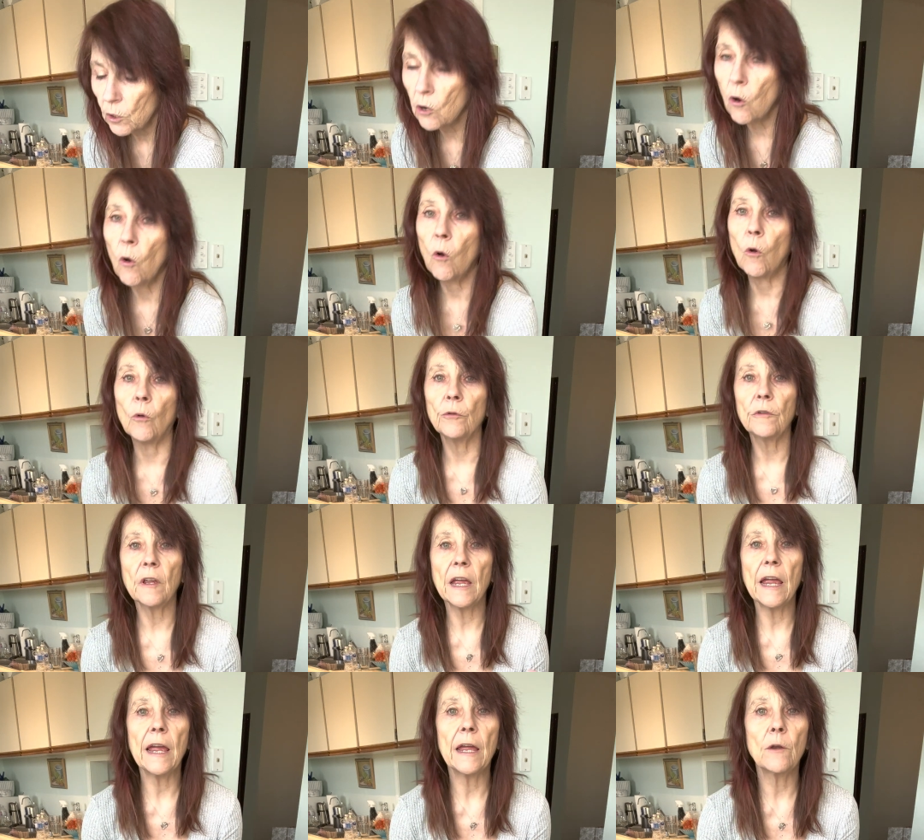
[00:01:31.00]
a gold.
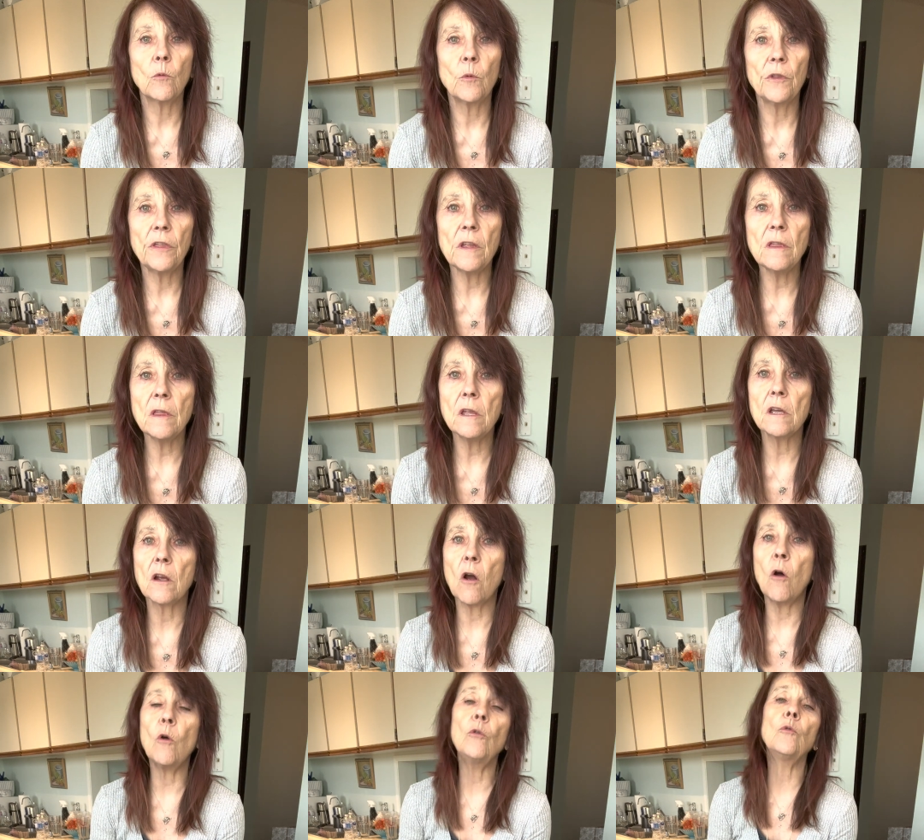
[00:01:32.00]
And within the
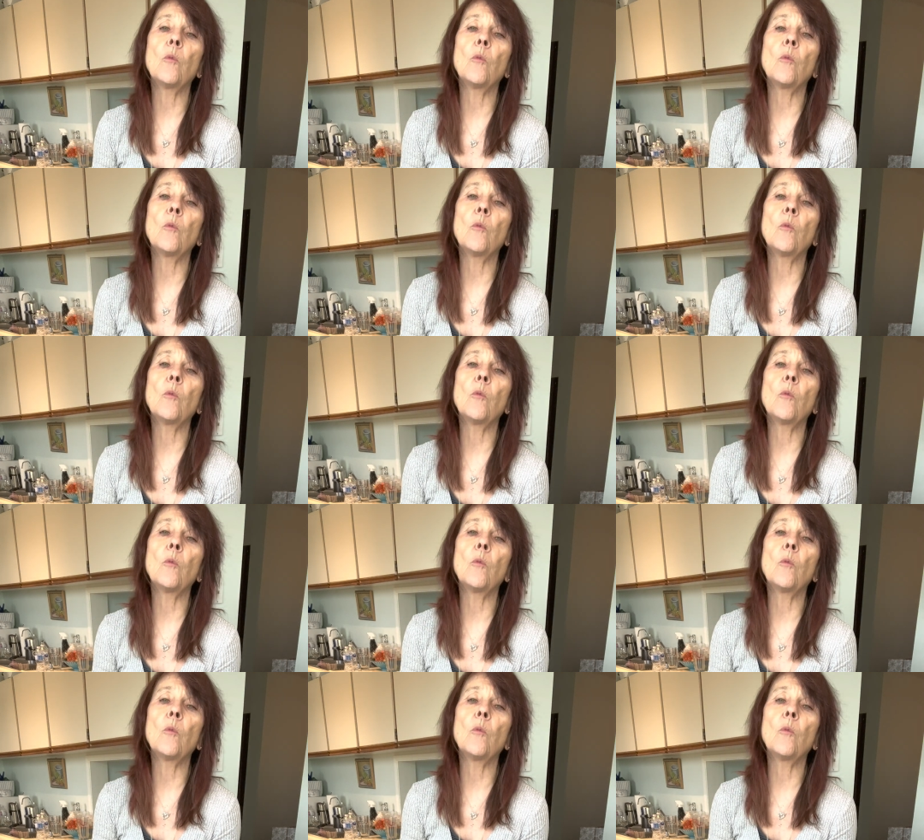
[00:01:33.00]
cold